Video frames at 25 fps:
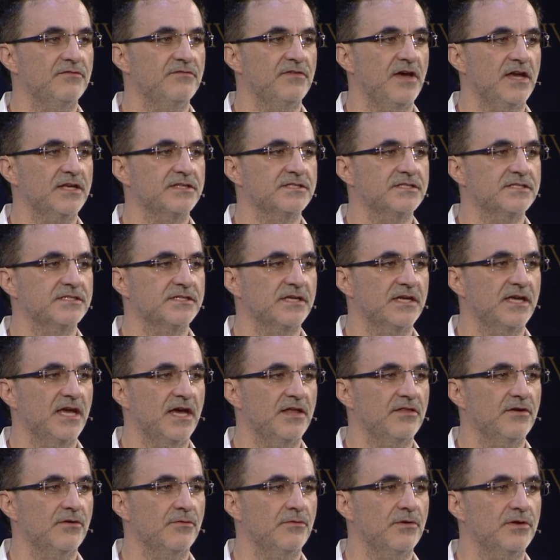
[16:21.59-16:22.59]
vets
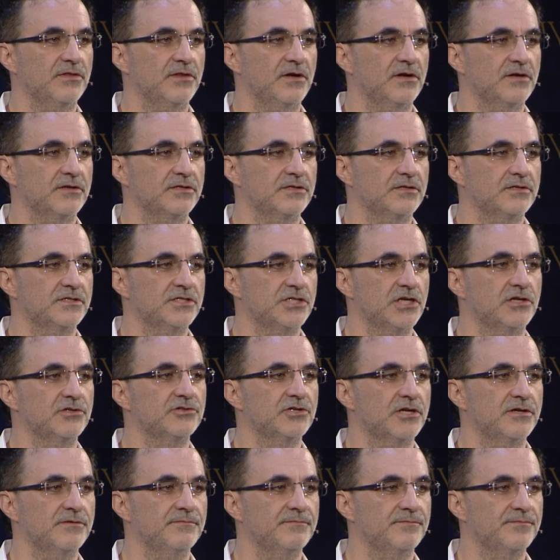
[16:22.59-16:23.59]
together when they're
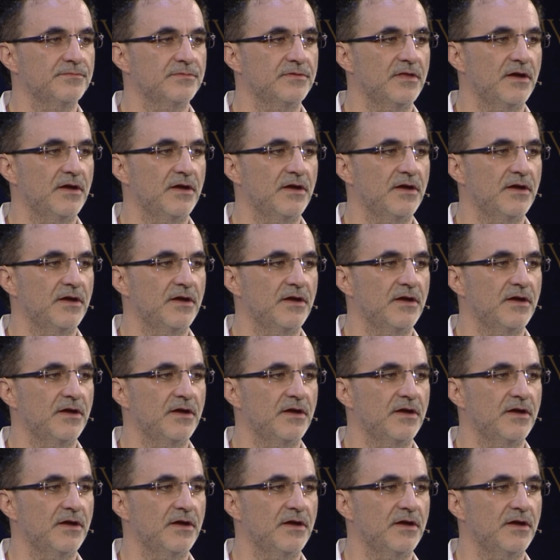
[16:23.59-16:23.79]
children.